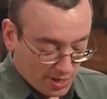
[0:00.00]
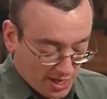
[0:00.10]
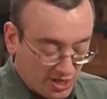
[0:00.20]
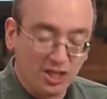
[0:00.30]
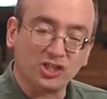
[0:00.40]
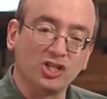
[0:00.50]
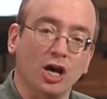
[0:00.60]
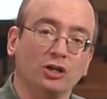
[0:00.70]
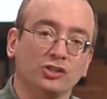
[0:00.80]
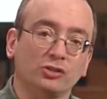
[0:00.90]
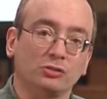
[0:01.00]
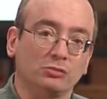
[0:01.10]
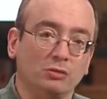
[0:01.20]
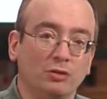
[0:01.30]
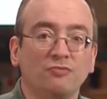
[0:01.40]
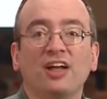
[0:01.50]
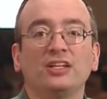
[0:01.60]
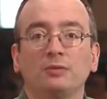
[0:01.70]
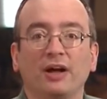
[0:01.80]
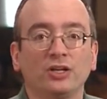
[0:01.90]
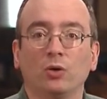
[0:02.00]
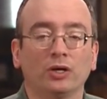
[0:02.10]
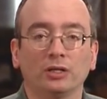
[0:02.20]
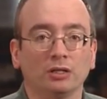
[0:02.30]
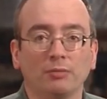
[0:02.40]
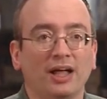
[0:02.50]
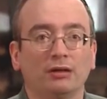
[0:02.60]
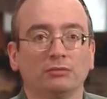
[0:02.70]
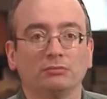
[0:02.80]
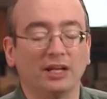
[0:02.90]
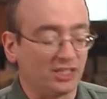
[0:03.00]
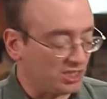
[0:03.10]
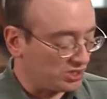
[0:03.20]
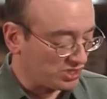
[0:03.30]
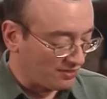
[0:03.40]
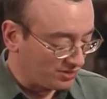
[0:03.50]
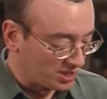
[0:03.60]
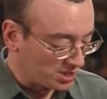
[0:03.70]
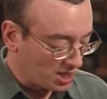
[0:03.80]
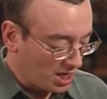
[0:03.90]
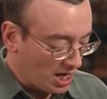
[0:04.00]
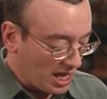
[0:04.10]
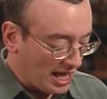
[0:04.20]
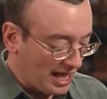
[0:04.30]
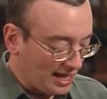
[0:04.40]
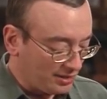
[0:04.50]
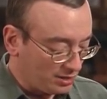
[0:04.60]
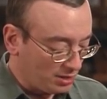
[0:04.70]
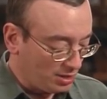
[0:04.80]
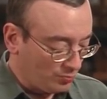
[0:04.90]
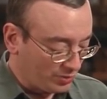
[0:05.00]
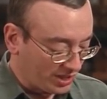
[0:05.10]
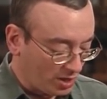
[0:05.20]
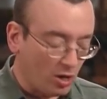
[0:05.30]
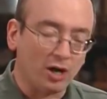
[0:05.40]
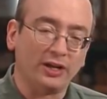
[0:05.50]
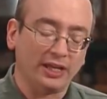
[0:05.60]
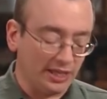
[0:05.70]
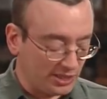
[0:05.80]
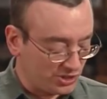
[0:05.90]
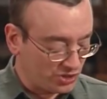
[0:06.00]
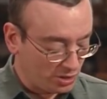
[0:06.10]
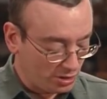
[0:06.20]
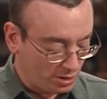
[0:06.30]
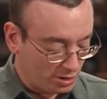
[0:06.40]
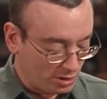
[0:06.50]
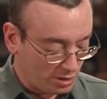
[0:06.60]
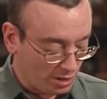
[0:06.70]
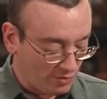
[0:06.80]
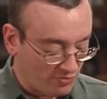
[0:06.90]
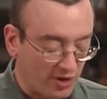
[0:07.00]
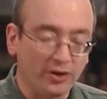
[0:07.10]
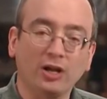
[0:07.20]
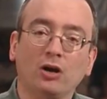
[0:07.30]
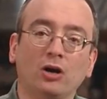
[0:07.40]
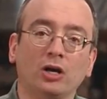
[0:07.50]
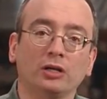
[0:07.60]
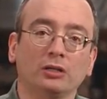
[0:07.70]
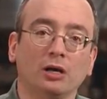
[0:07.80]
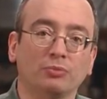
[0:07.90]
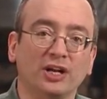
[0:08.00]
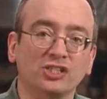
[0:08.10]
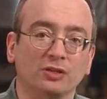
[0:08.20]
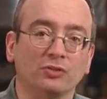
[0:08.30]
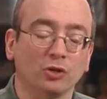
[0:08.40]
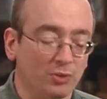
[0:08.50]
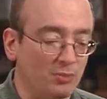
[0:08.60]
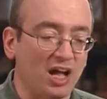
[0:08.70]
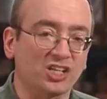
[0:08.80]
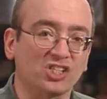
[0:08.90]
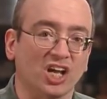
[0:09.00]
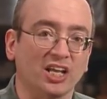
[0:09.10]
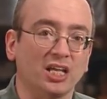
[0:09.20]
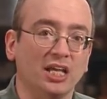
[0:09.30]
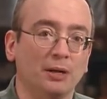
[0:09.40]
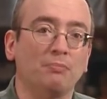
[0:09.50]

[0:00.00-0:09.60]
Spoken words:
India stones are invented by Norton in about 1870s, and what they are is a very hard abrasive, aluminum oxide, in a